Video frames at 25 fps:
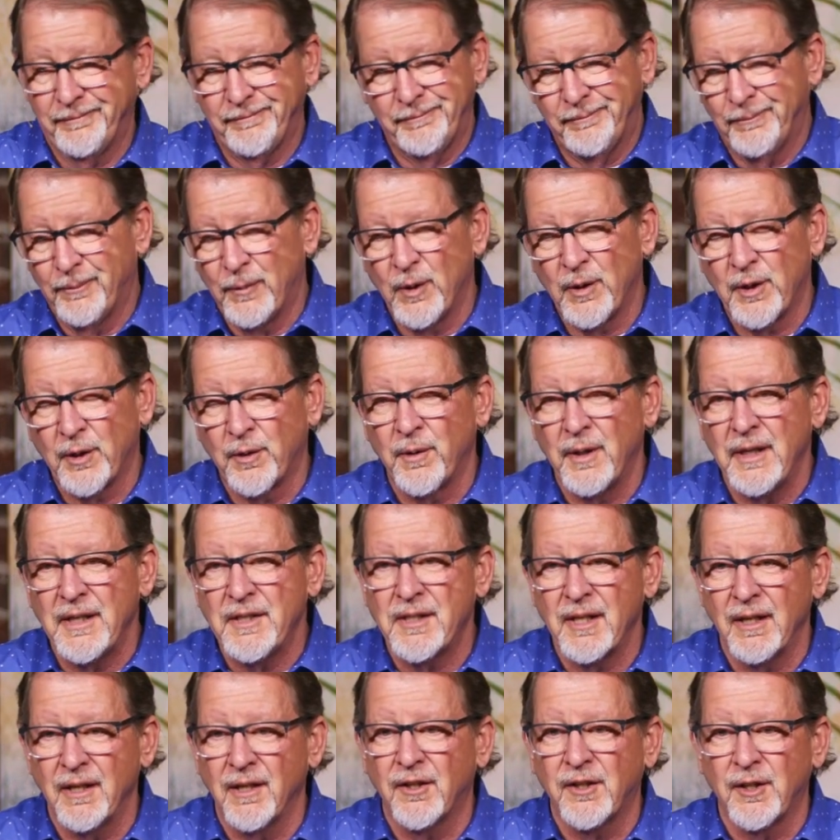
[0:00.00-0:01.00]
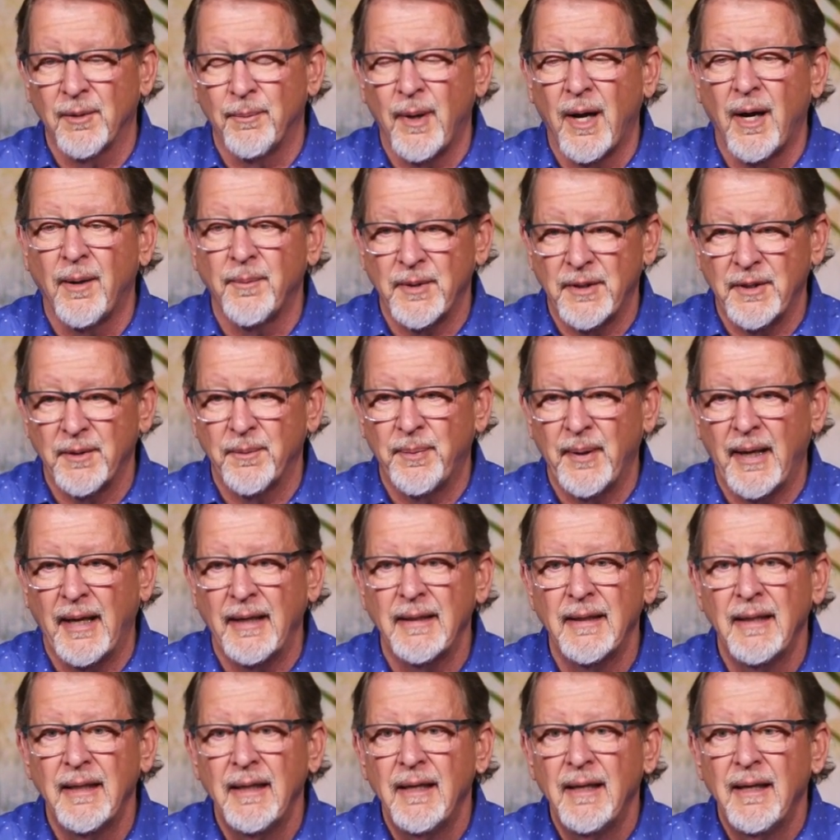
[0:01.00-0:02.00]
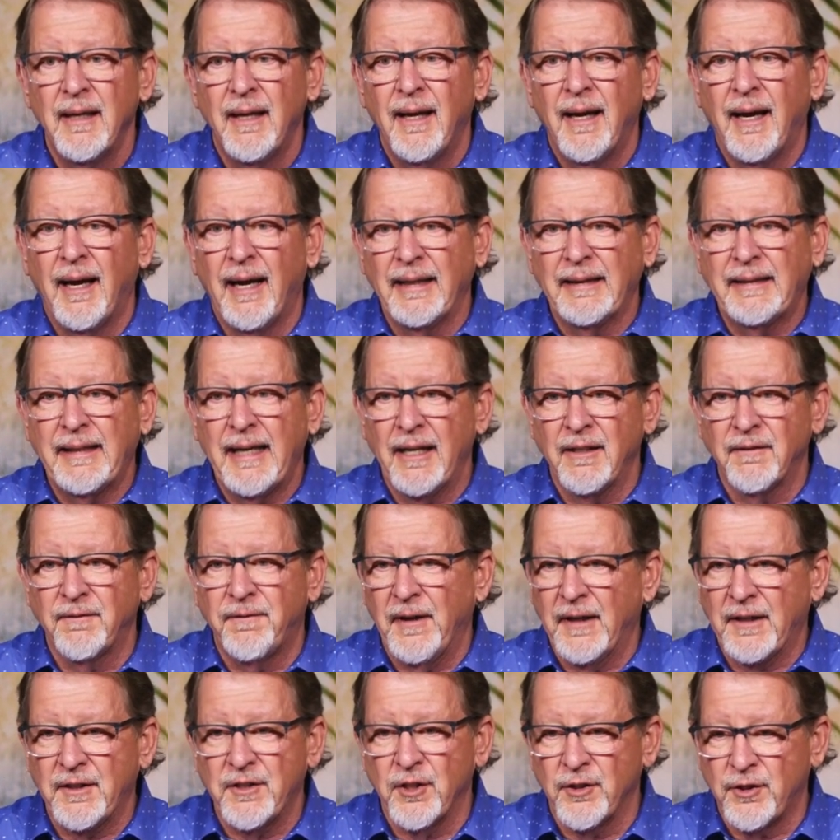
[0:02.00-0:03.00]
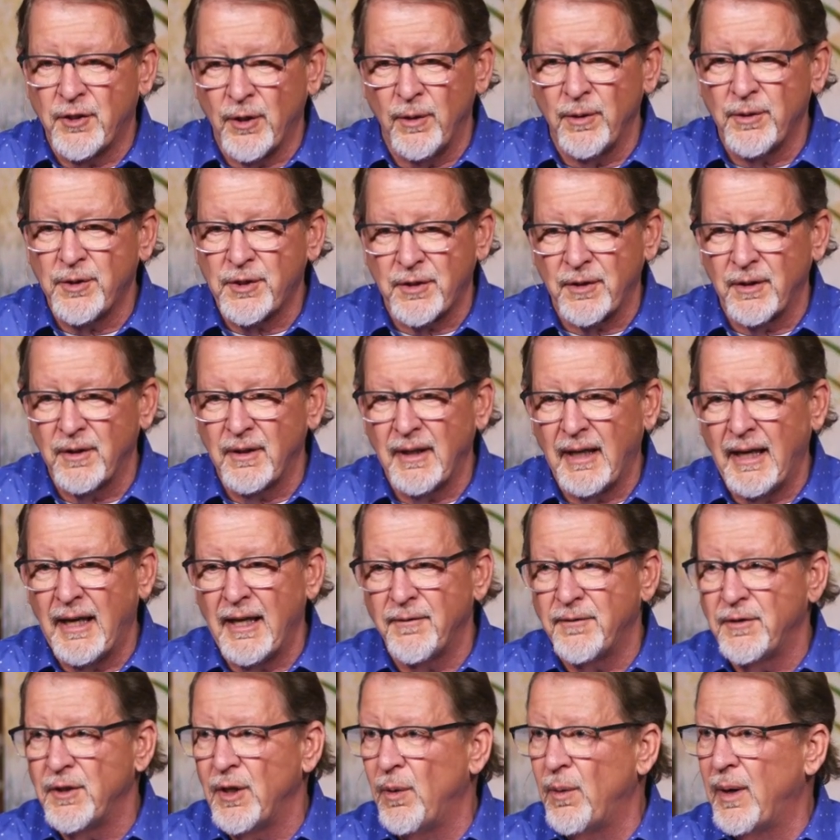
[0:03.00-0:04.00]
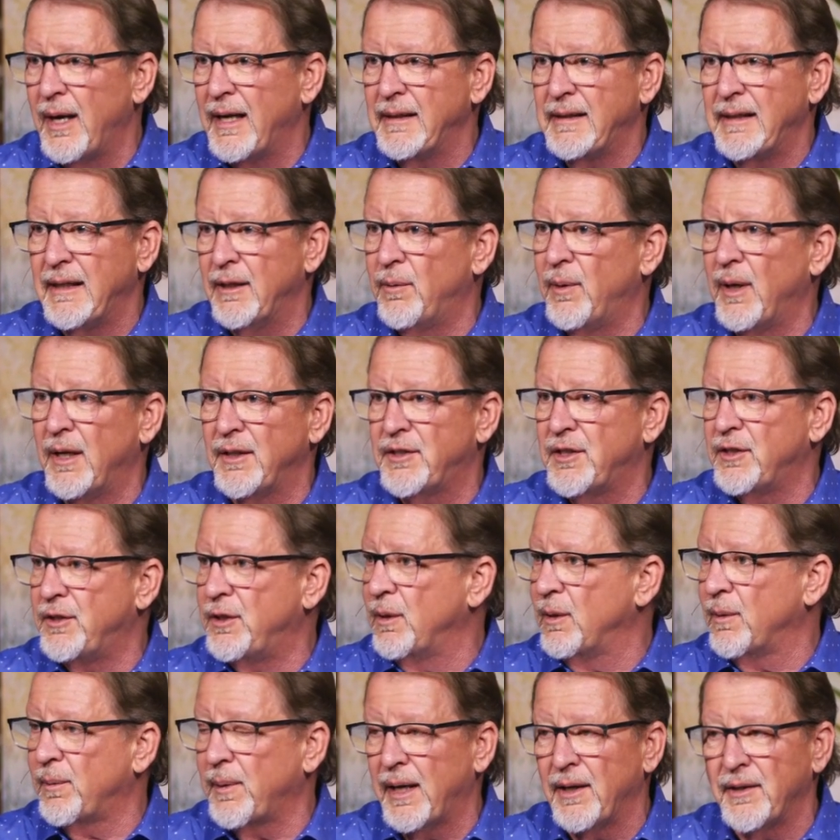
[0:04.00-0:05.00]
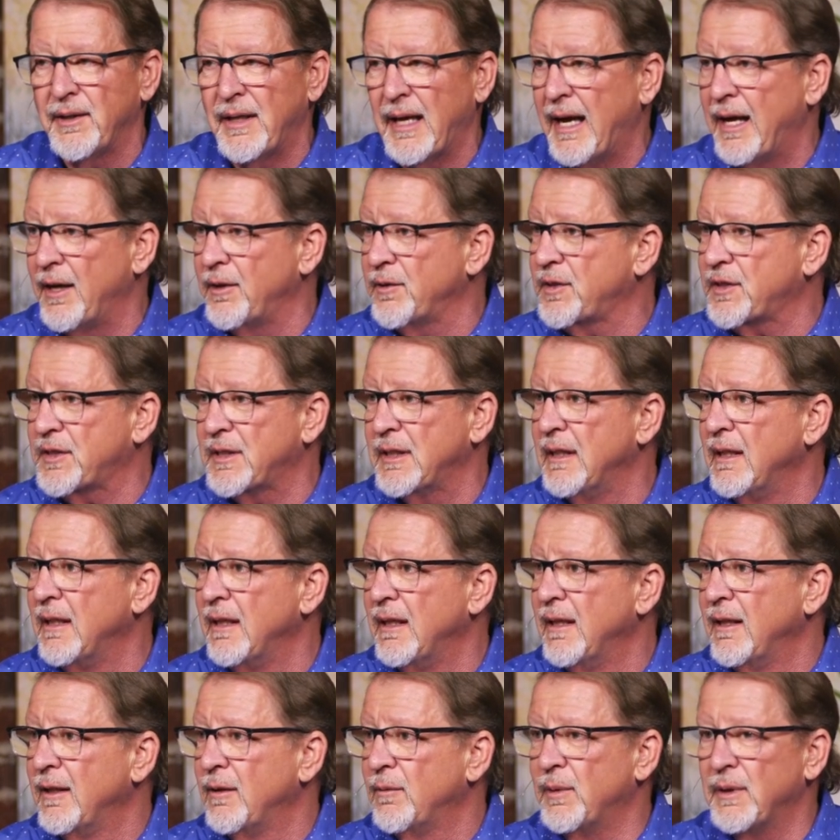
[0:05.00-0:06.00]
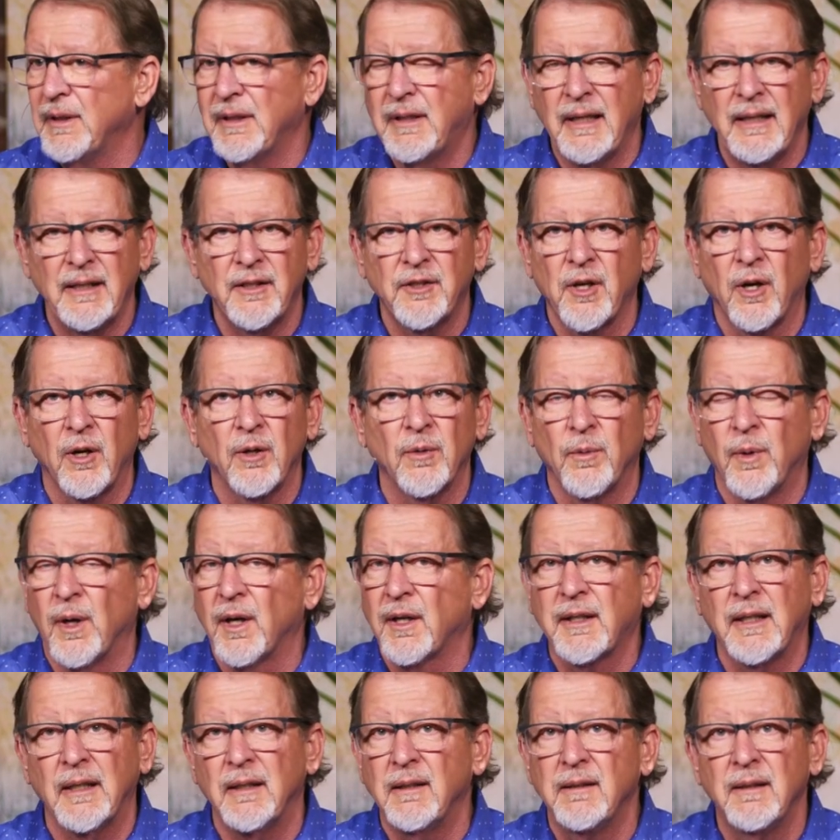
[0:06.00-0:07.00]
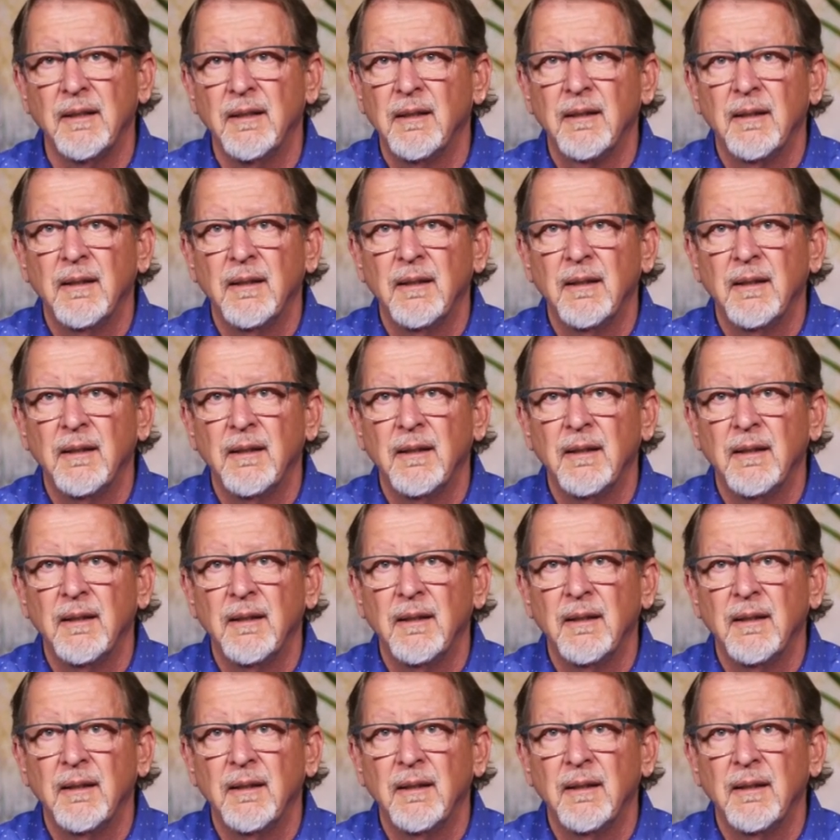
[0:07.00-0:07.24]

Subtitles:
more degrees than a thermometer, but I can't fix a toaster. I have no idea what to do around the house when things aren't working.